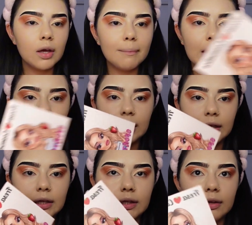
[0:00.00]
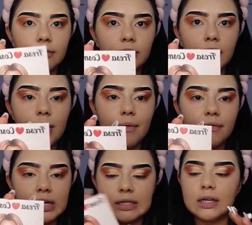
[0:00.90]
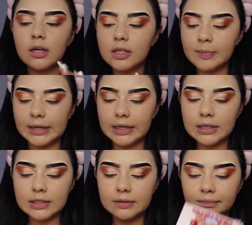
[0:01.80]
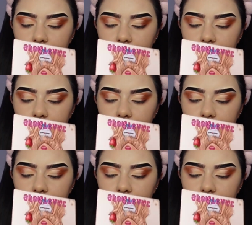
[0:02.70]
palette from Fresa Cosmetics,